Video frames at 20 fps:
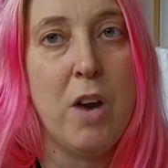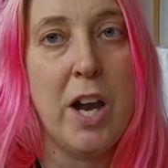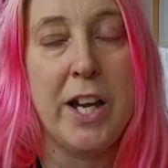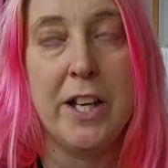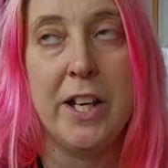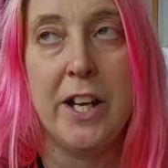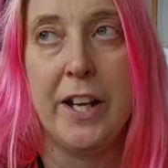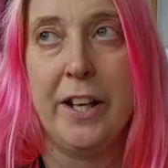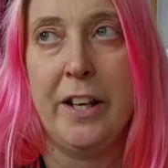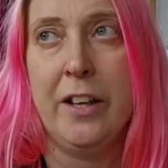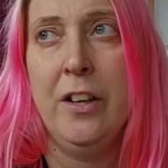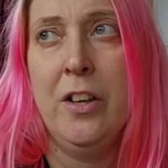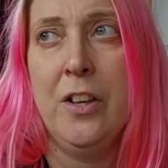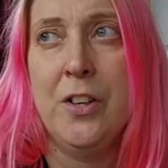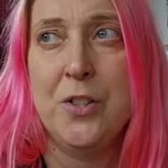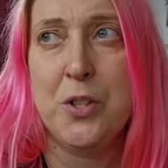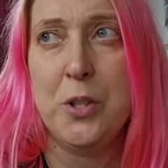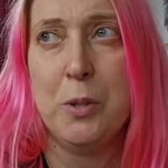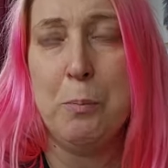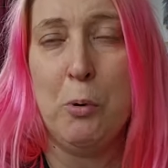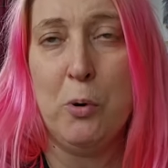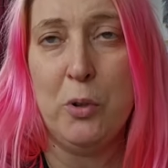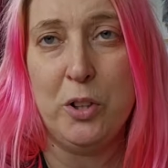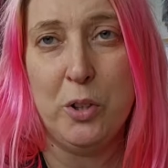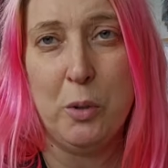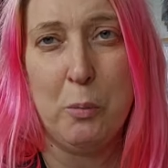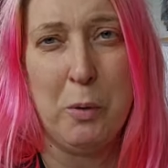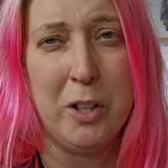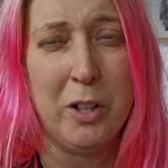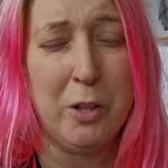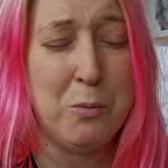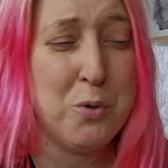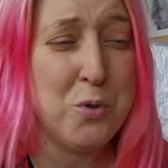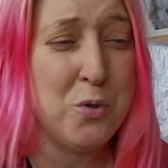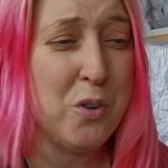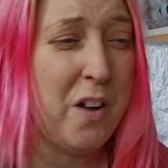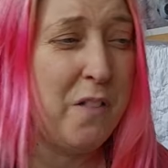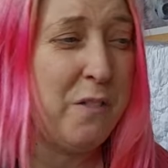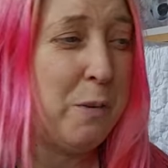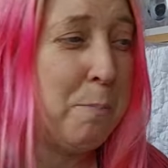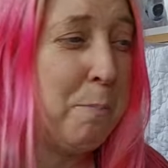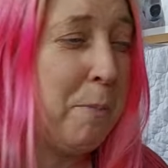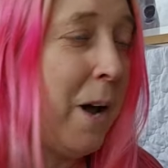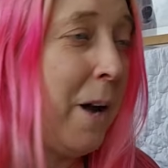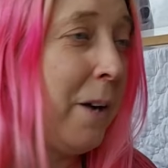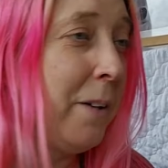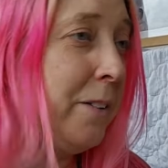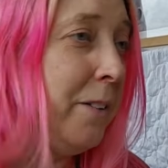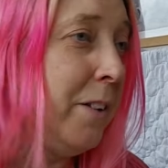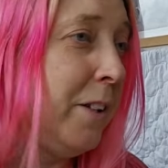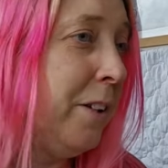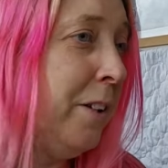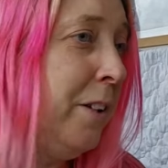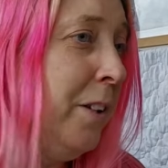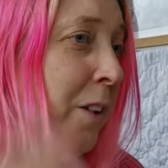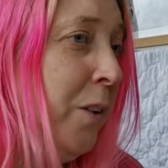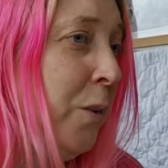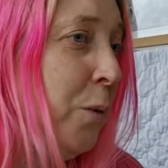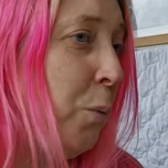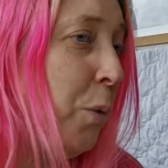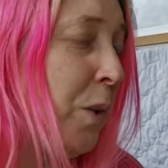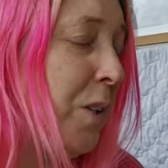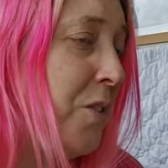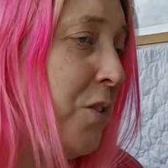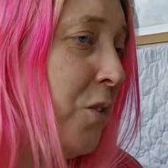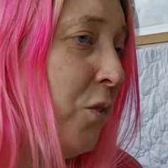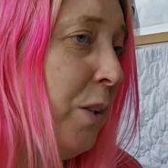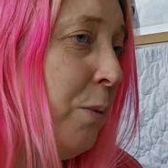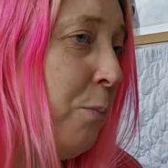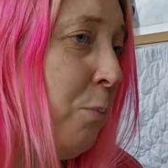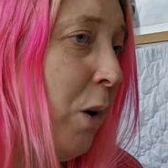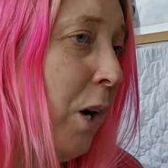raining to the point that when I was driving back, the windscreen